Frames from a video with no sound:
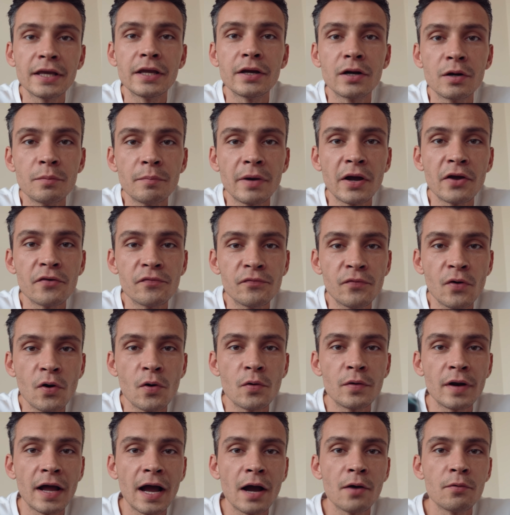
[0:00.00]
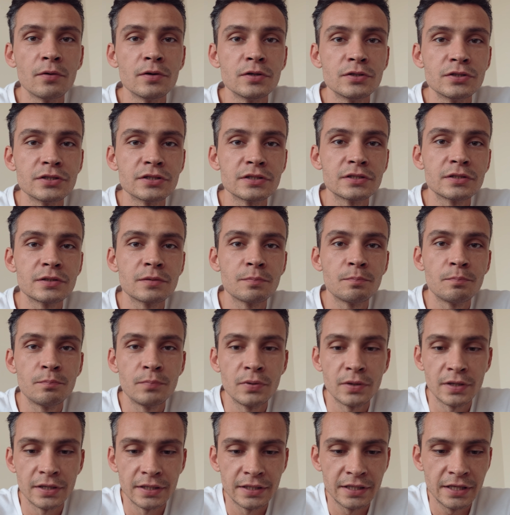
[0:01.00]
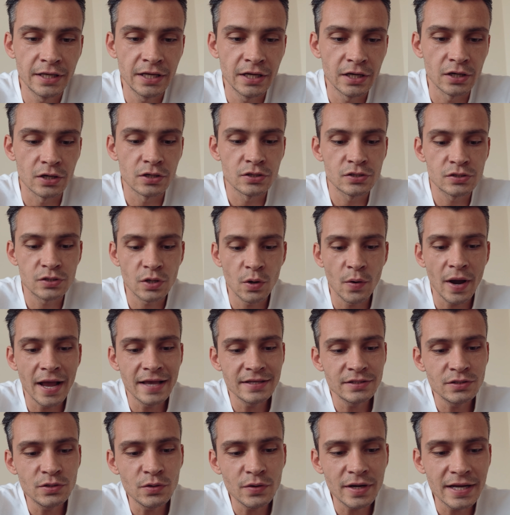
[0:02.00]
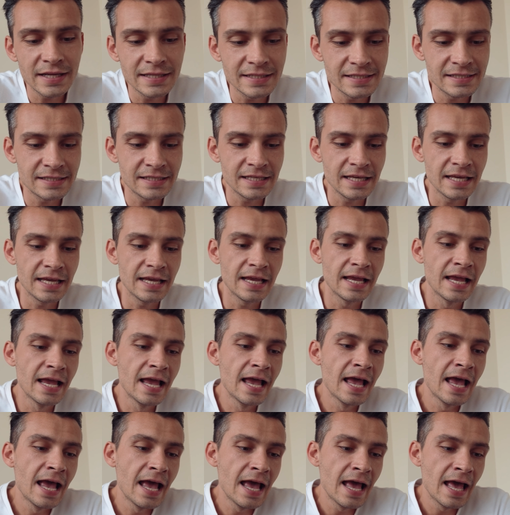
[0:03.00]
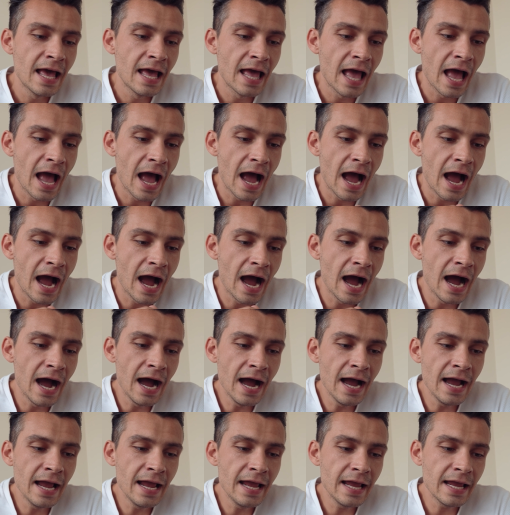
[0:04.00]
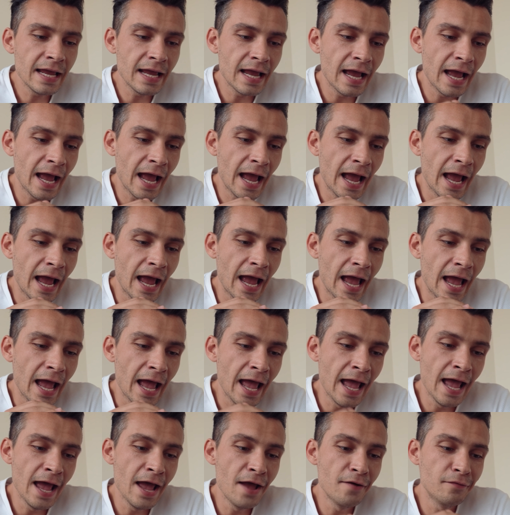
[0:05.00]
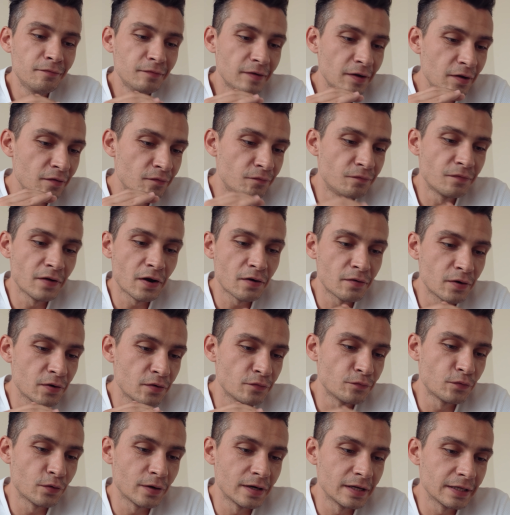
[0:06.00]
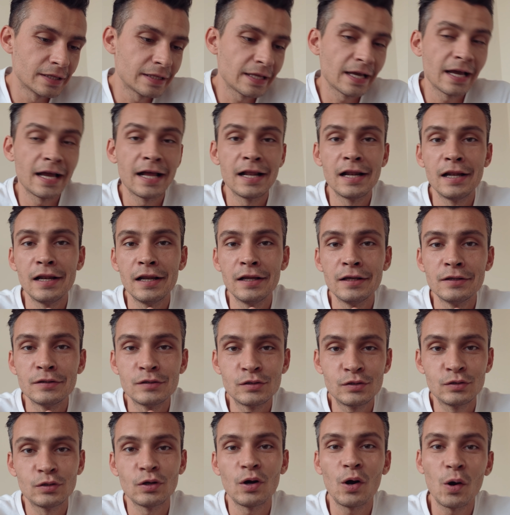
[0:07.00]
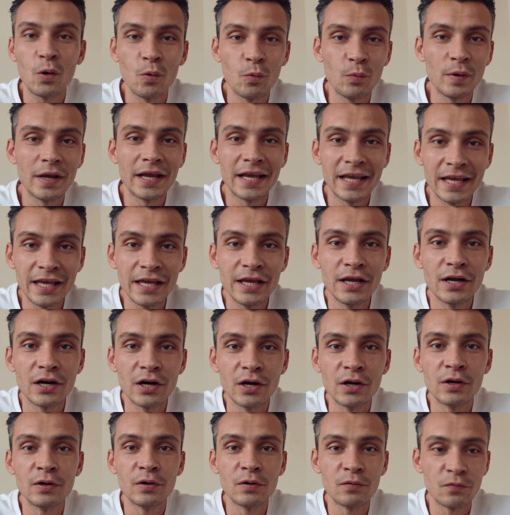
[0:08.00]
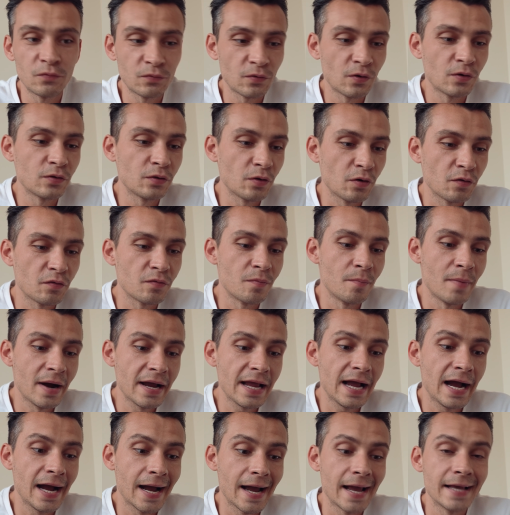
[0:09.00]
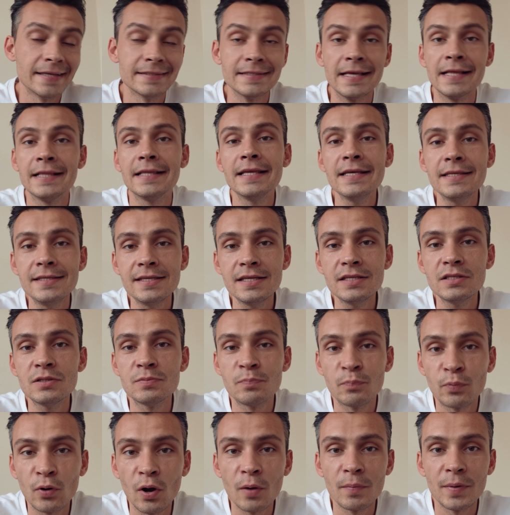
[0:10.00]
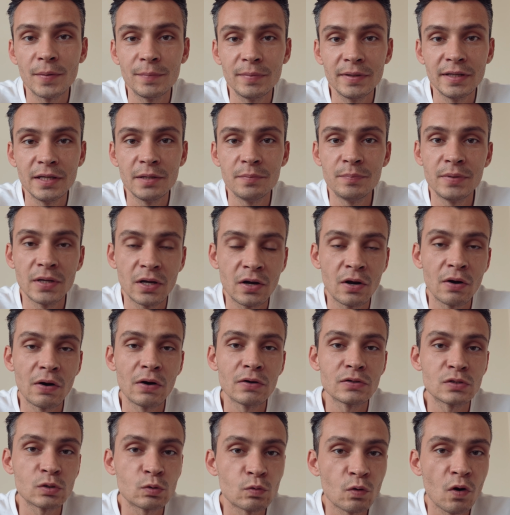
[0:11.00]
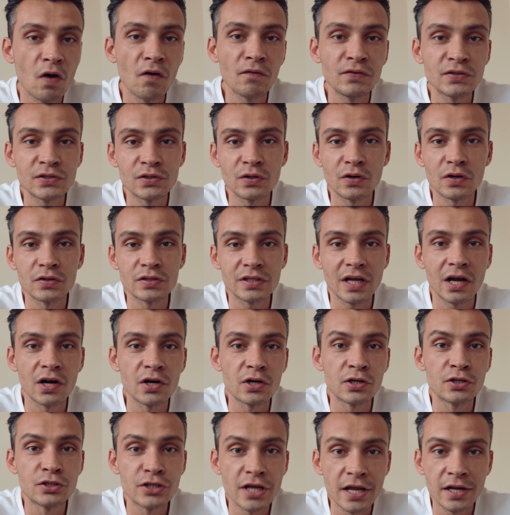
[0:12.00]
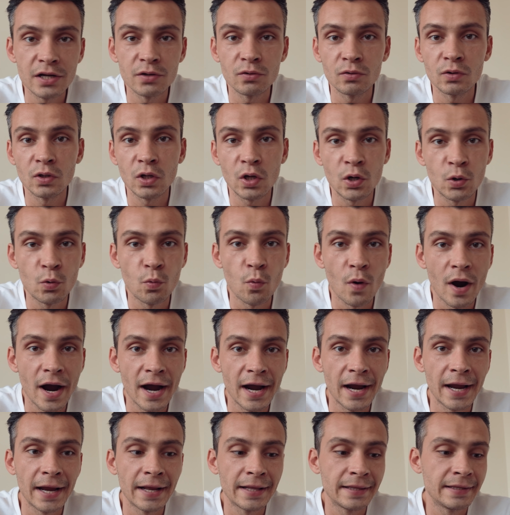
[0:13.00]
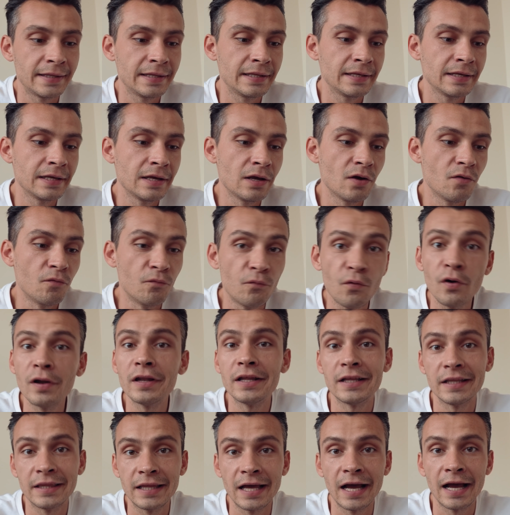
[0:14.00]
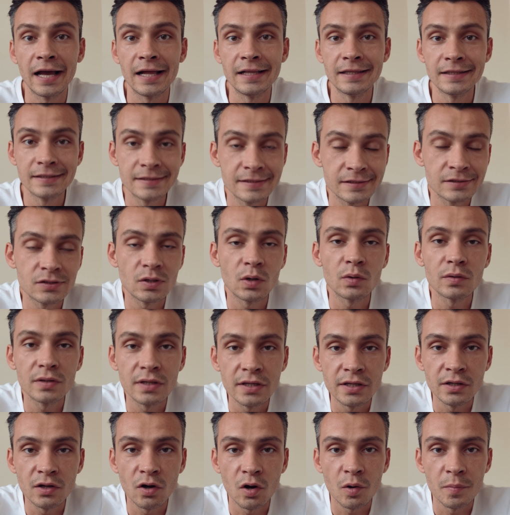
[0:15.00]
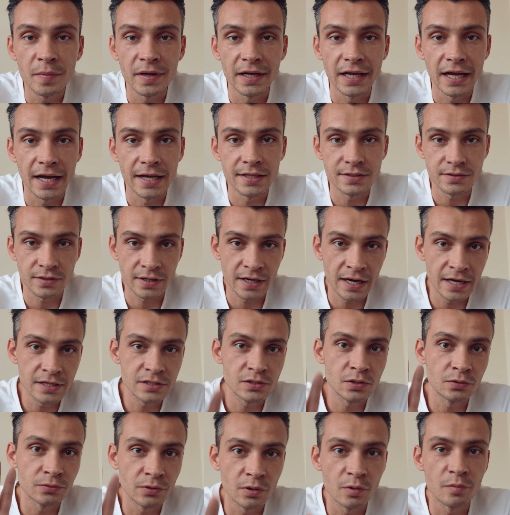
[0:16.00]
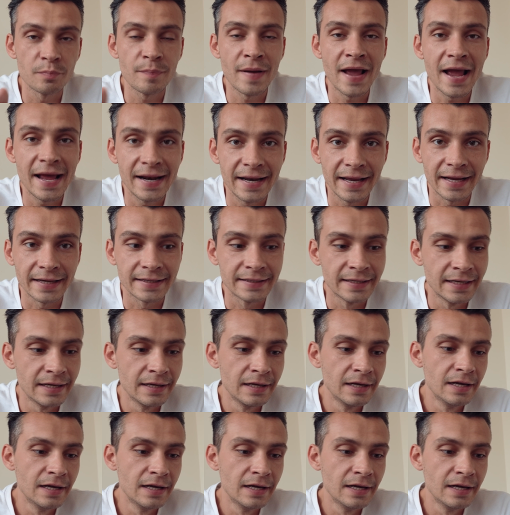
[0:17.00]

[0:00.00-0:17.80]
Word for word: here on my phone. I will just put it here. So as you can see, I have a very volatile stock week here in front of my eyes. And this is probably because growth stocks are in general quite volatile. This is totally normal, guys. Okay, so don't panic.